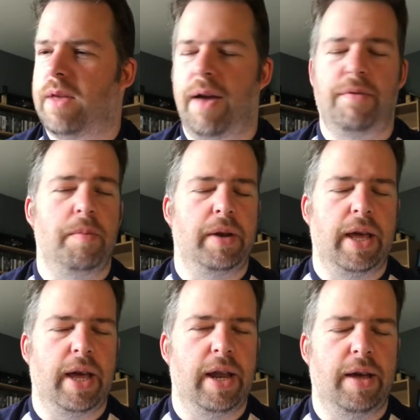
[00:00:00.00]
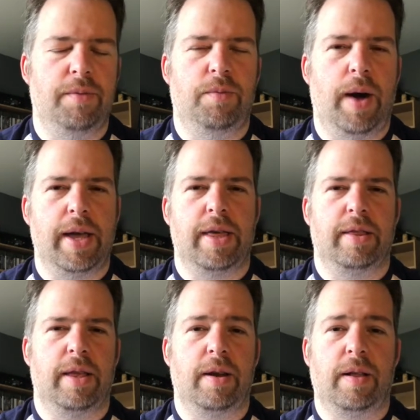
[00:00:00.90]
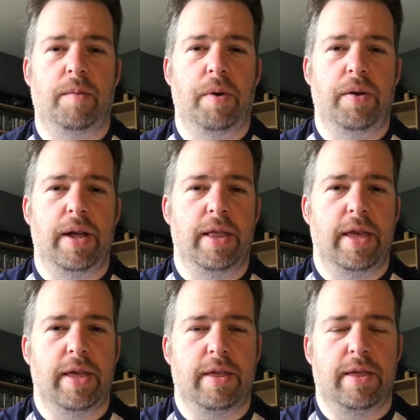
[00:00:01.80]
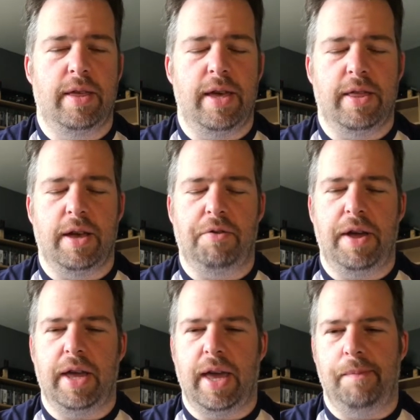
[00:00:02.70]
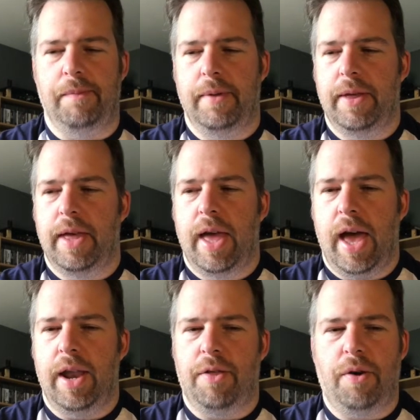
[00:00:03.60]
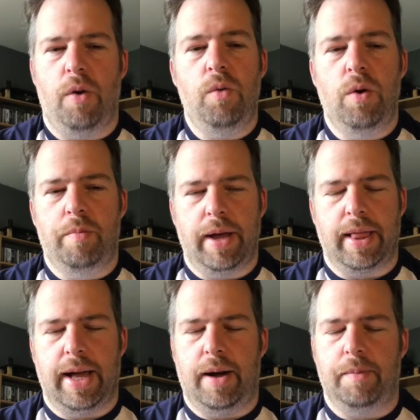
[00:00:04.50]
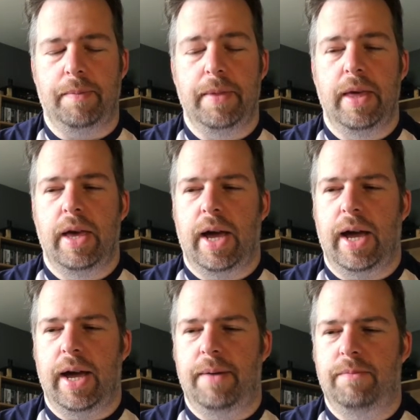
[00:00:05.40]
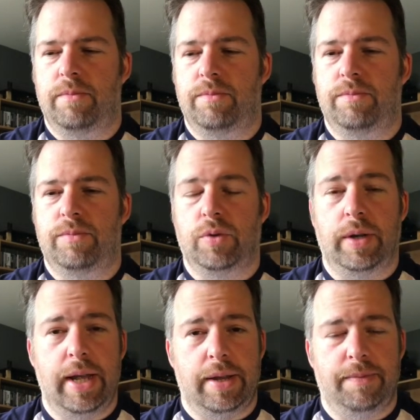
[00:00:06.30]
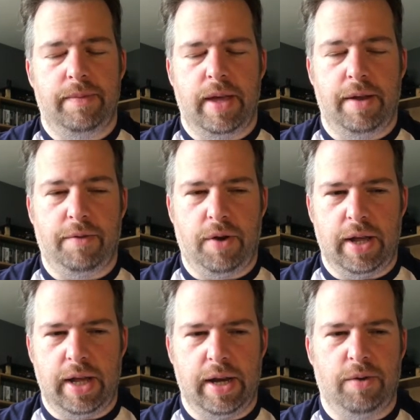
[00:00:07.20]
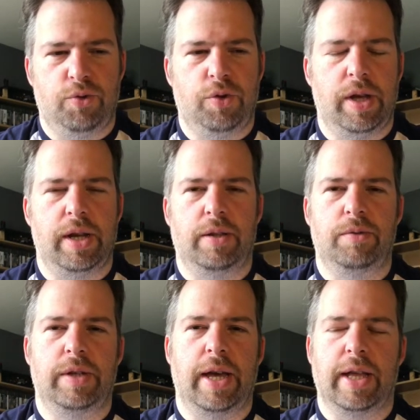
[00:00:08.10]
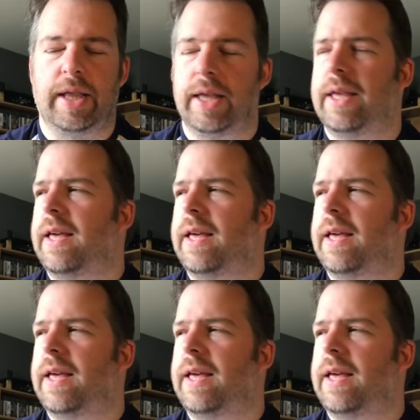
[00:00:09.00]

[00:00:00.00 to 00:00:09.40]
everybody kind of waxes lyrical about it and says it's a great game, and I thought, oh, I'll pick that up. So I did, and I've got it here, and I'll show you in a little second.